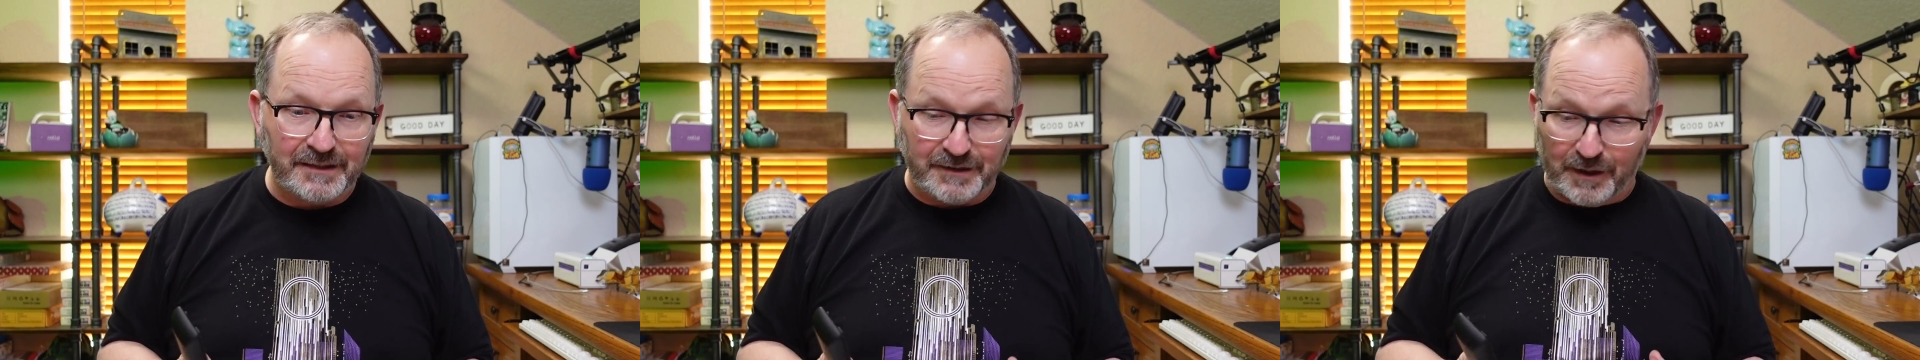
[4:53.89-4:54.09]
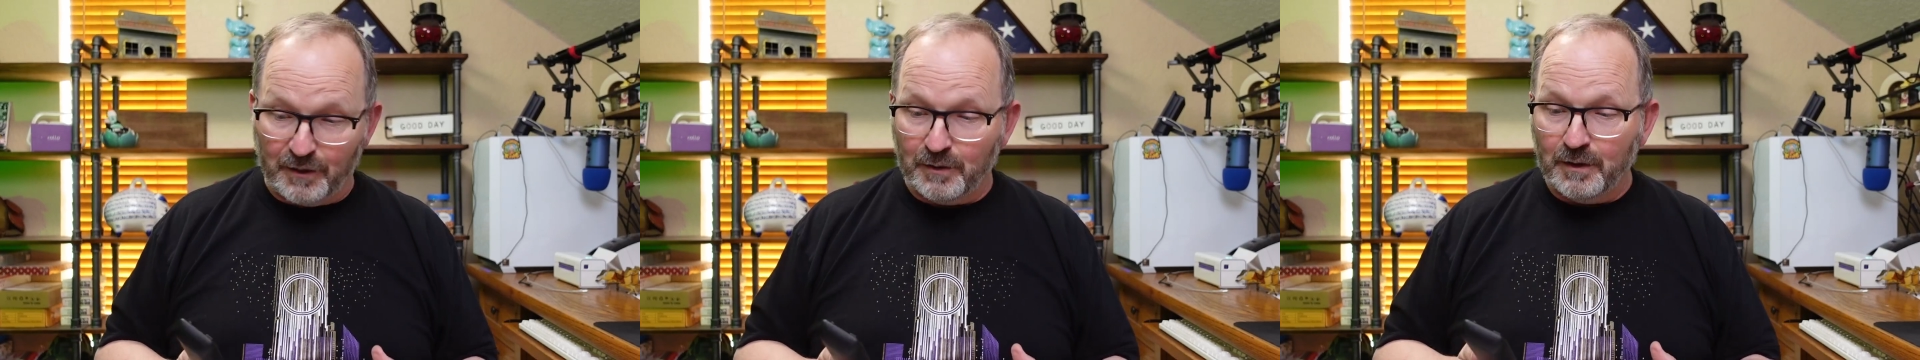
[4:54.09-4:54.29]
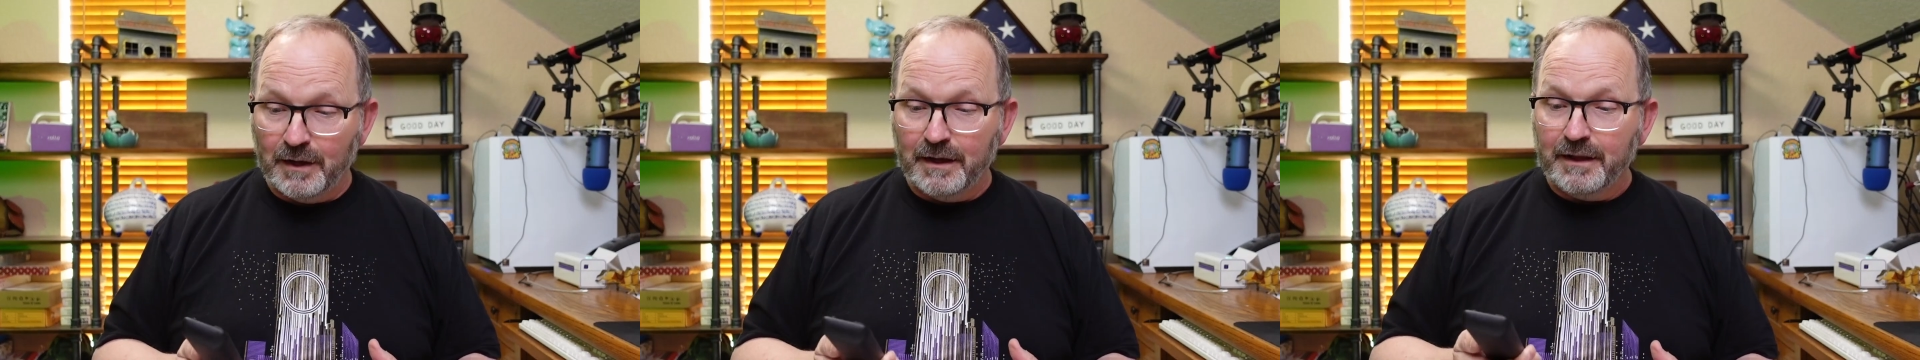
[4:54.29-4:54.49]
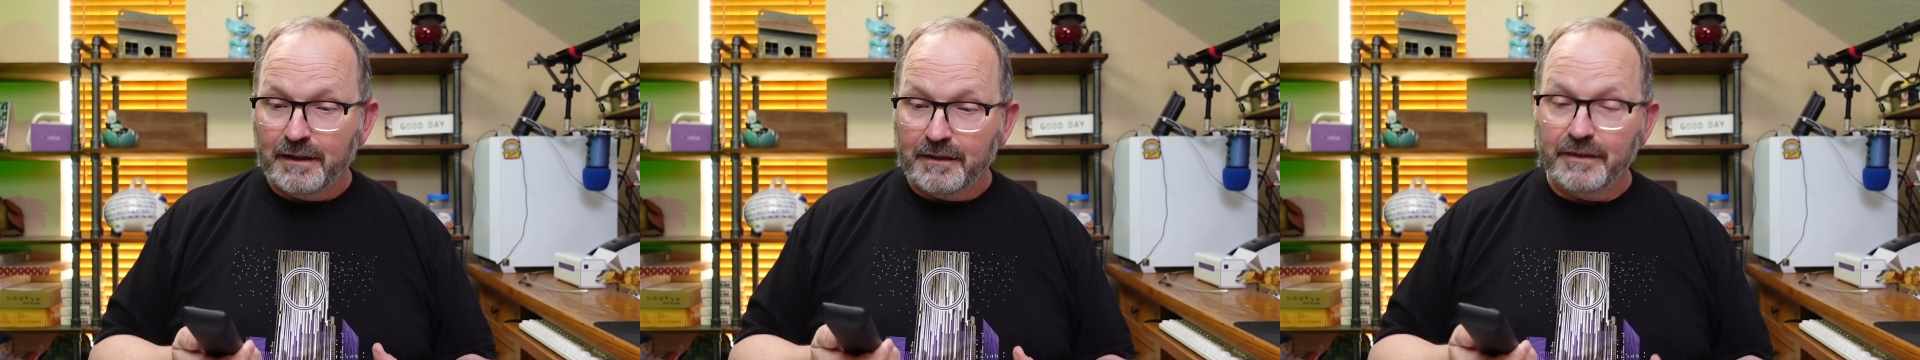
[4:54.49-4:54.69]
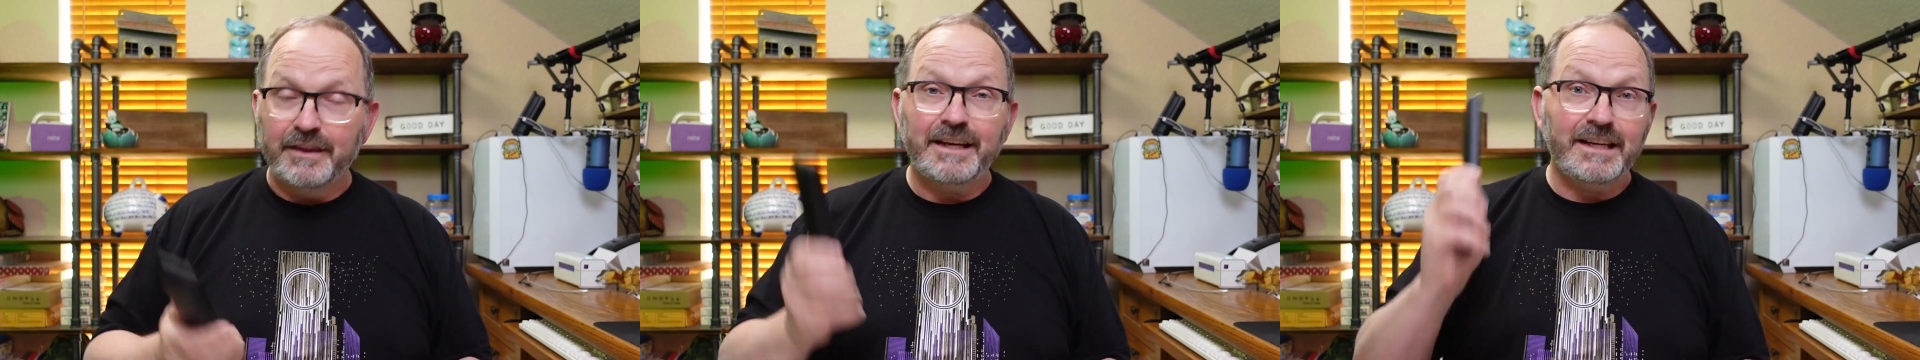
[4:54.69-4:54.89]
So
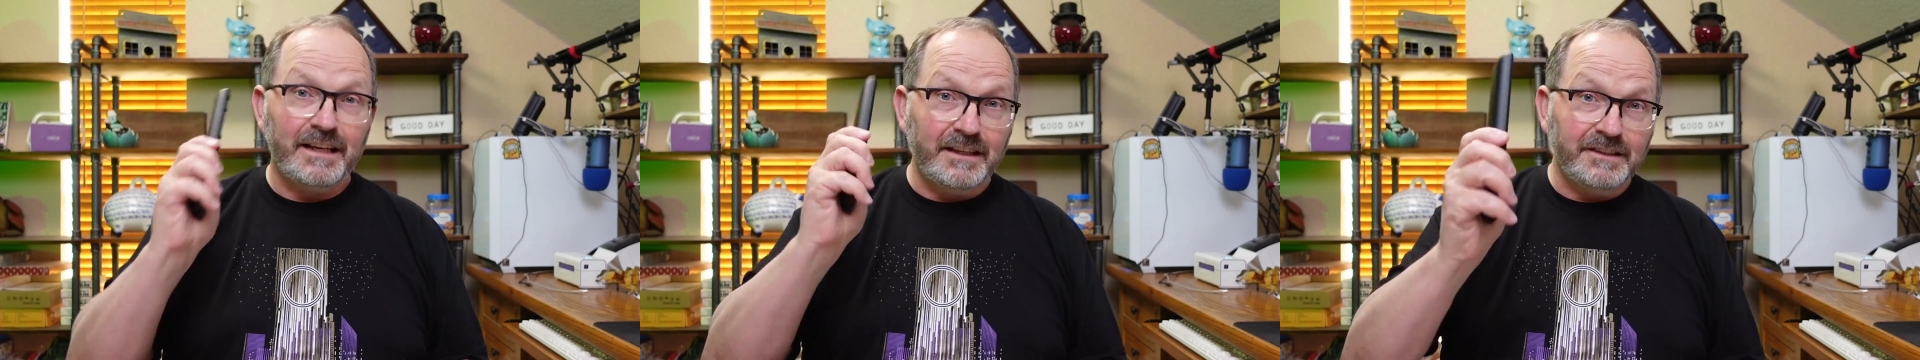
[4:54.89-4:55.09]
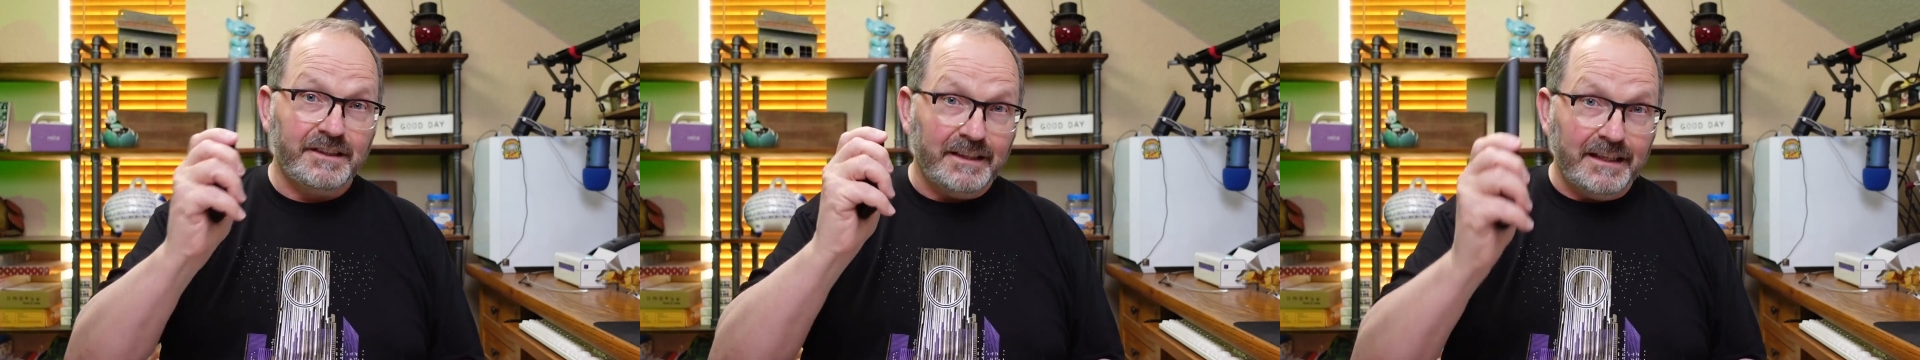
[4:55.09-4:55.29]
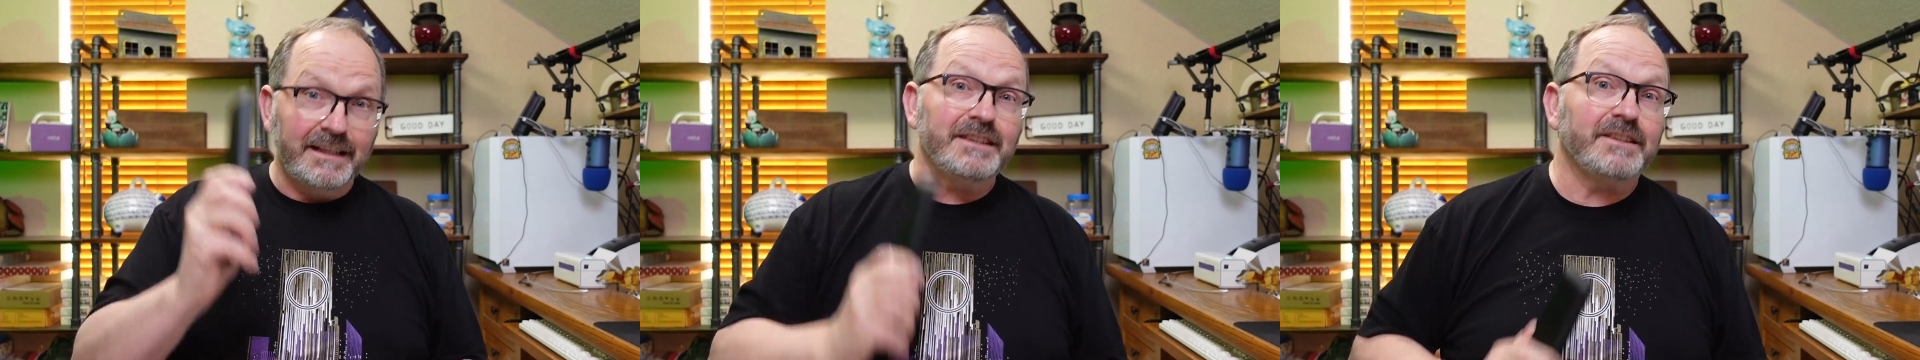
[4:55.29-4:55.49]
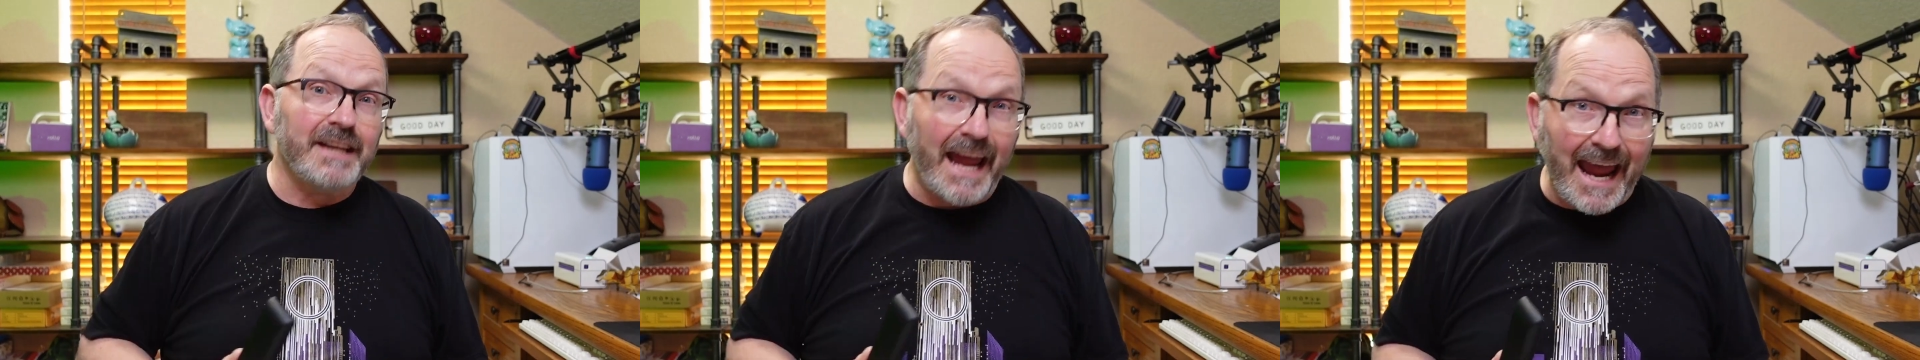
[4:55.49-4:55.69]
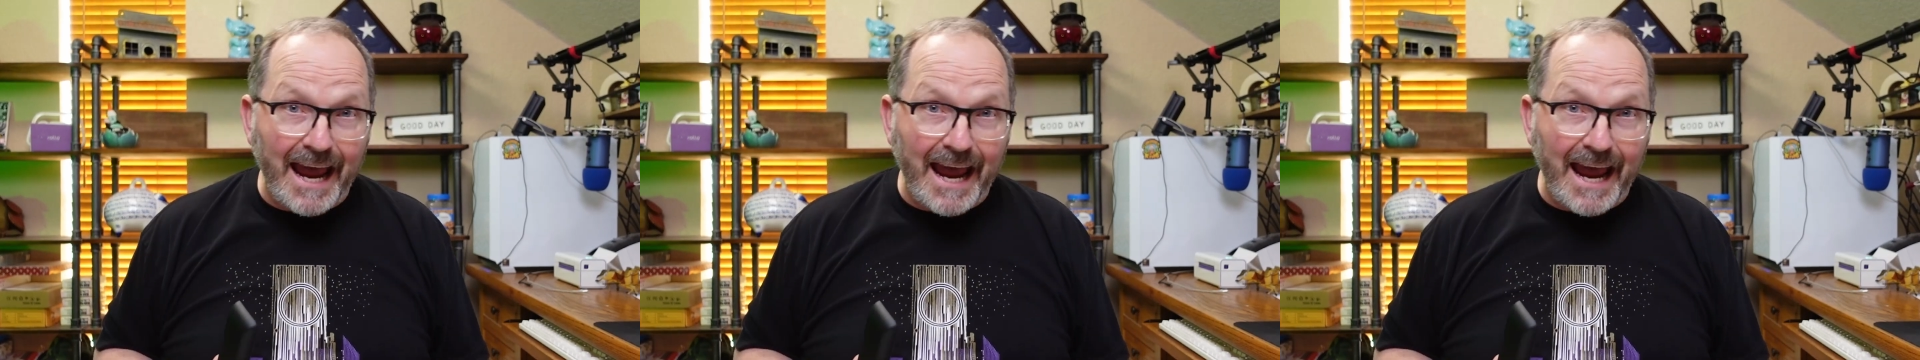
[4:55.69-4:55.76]
this is